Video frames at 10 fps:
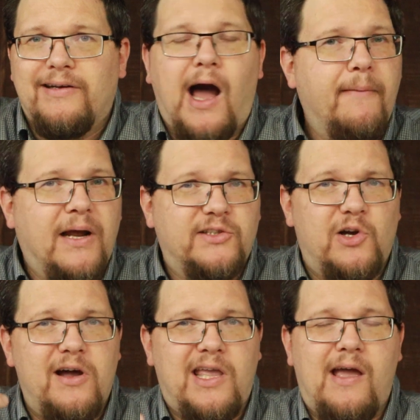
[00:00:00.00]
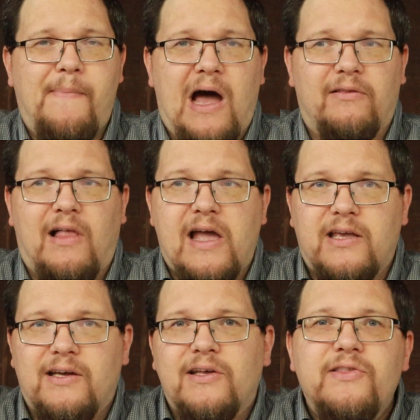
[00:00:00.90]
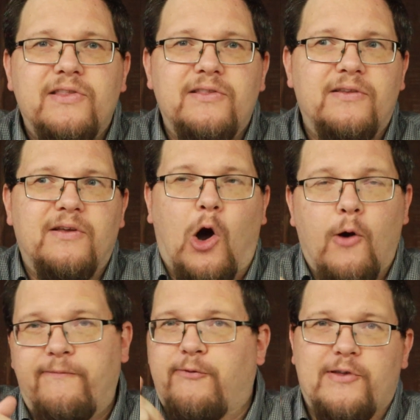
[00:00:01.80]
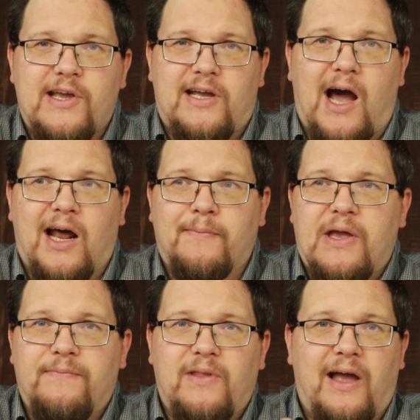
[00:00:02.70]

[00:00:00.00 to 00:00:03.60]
Now, I'm not talking about like hope for the economy.